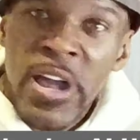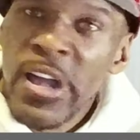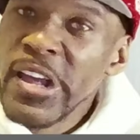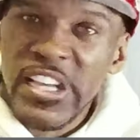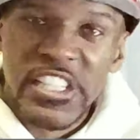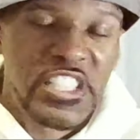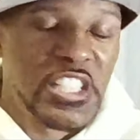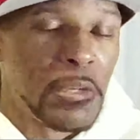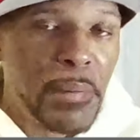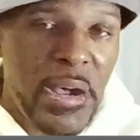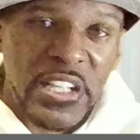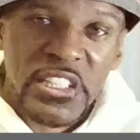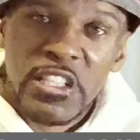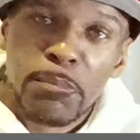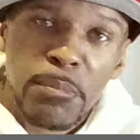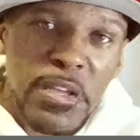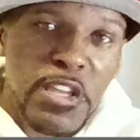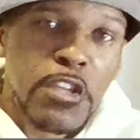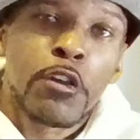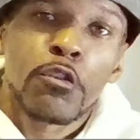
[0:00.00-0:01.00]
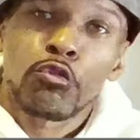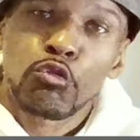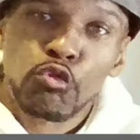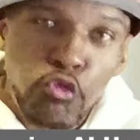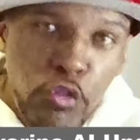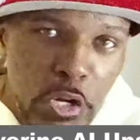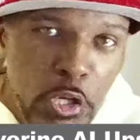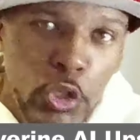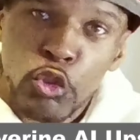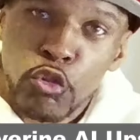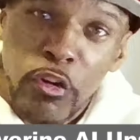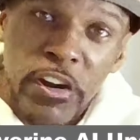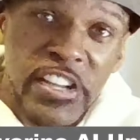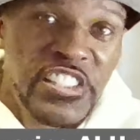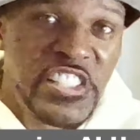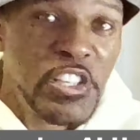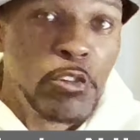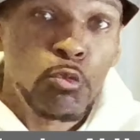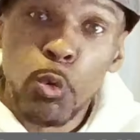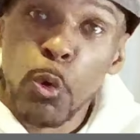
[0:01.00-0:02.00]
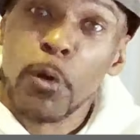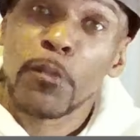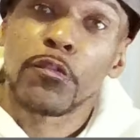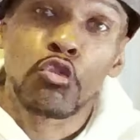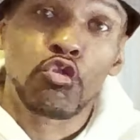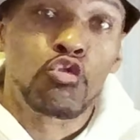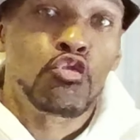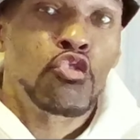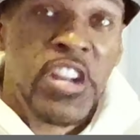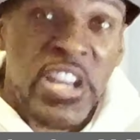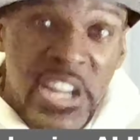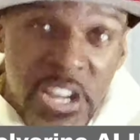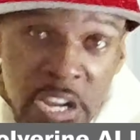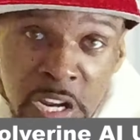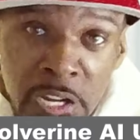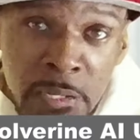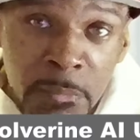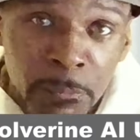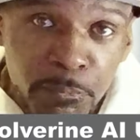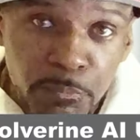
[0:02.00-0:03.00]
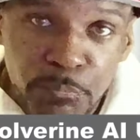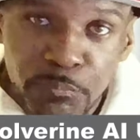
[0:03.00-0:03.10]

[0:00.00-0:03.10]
It's about to be real crazy. Wolverine?